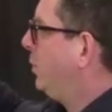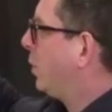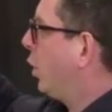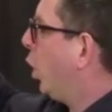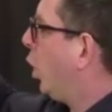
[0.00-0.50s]

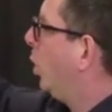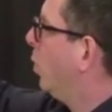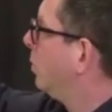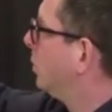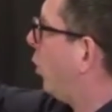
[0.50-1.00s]

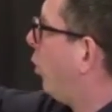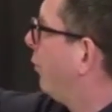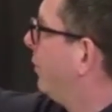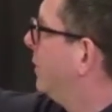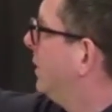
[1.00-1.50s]
hold
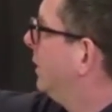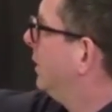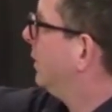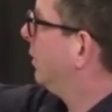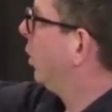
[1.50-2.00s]
on
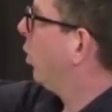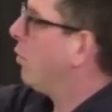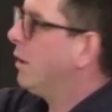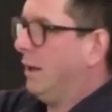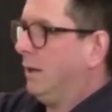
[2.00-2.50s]
long
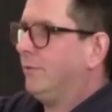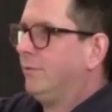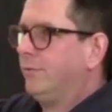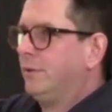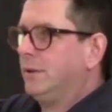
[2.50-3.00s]

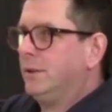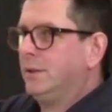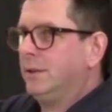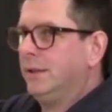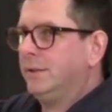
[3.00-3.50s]
enough.
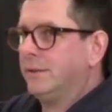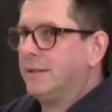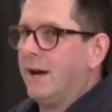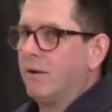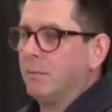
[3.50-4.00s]
It's a
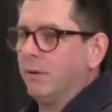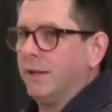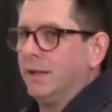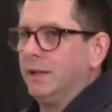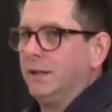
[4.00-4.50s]
terrible
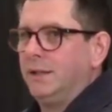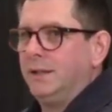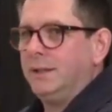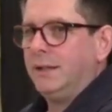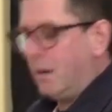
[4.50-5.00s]
thing.
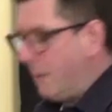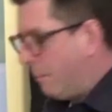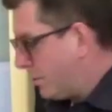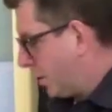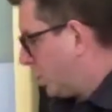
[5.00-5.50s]
I remember
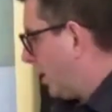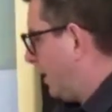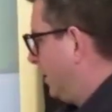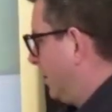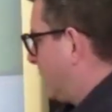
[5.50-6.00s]
as a
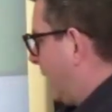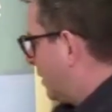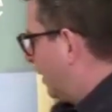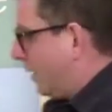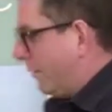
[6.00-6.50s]
child, I used to
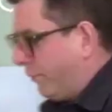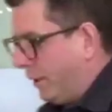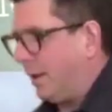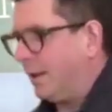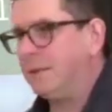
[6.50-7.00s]
love
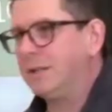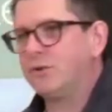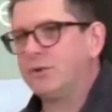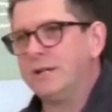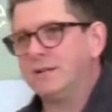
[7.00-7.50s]
climbing
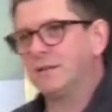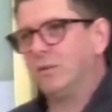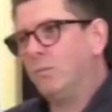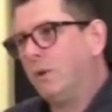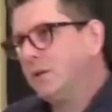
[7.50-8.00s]
trees. And
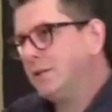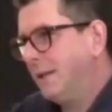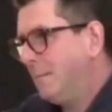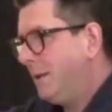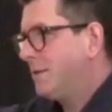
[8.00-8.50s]
one day,
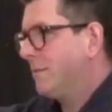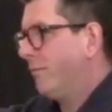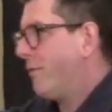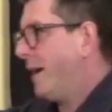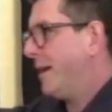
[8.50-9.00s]
me and some
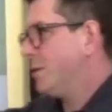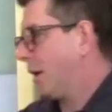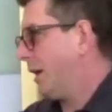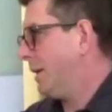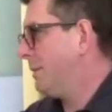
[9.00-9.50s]
friends were
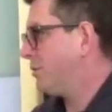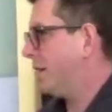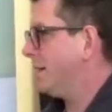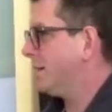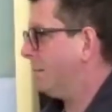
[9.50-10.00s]
climbing trees
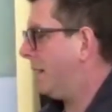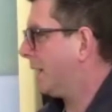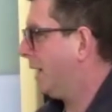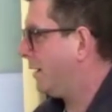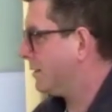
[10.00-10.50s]
in a back
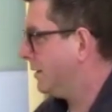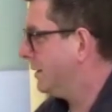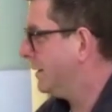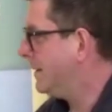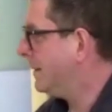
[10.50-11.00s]
garden.
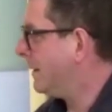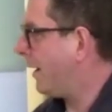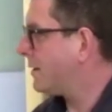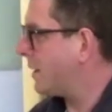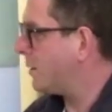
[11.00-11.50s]
And
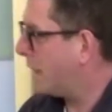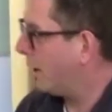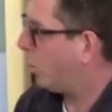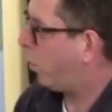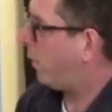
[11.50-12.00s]
as I was getting
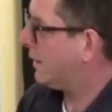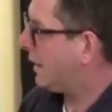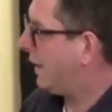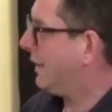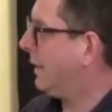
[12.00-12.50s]
quite
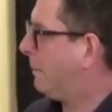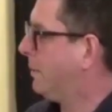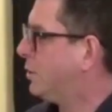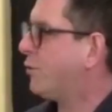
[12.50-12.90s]
high up in the tree, I